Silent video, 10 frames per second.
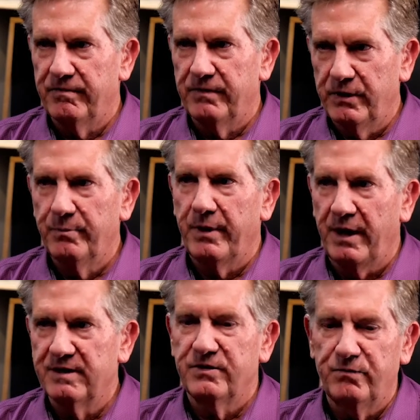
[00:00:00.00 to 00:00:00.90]
in a
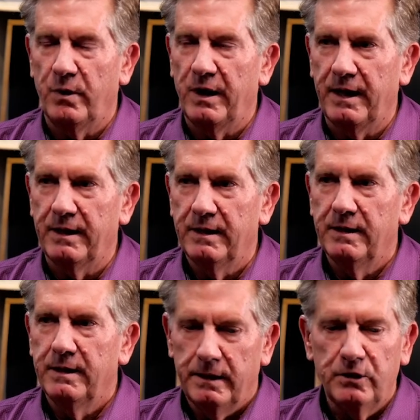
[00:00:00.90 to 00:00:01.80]
positive way,
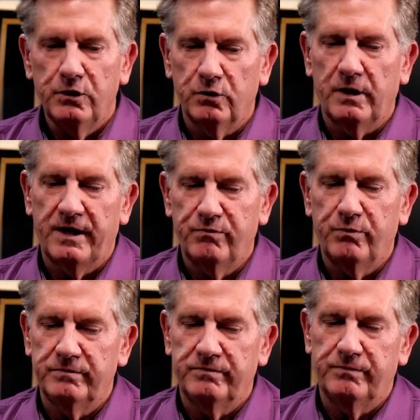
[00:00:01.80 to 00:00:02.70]
your life
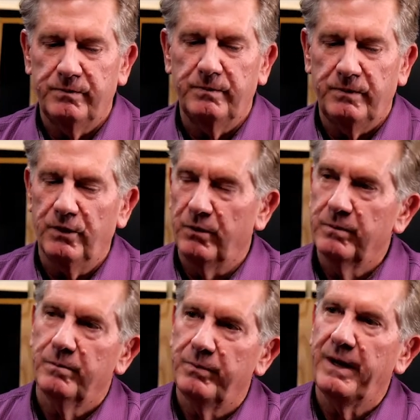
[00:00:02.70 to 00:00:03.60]
will have,
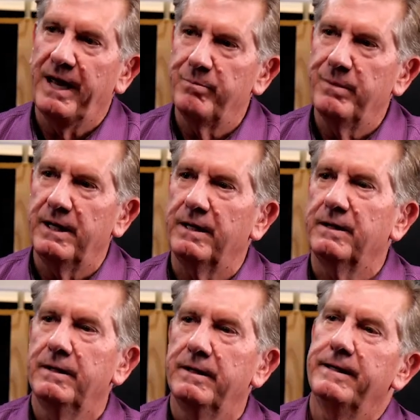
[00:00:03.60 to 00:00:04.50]
had meaning.
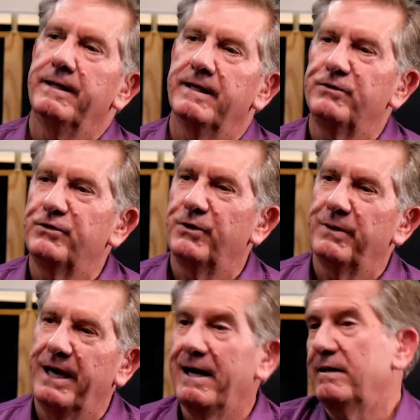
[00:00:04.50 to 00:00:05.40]
And so
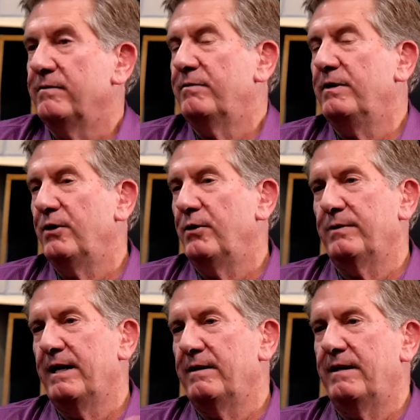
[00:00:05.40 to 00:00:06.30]
that
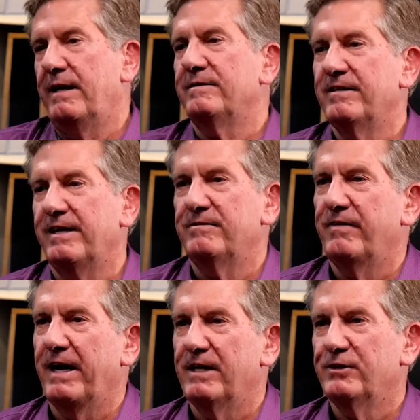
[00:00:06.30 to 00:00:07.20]

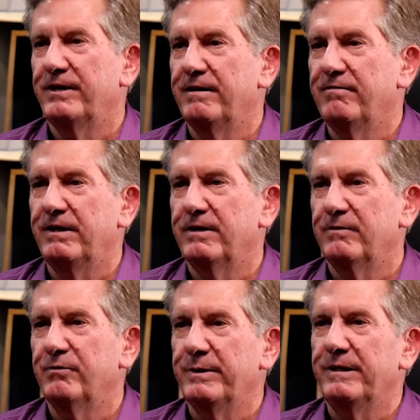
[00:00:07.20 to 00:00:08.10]
satisfaction, that feeling
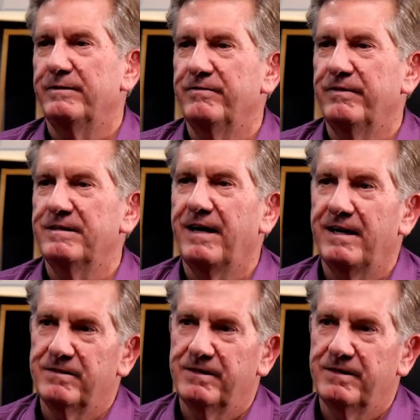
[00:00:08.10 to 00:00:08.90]
for me is fantastic.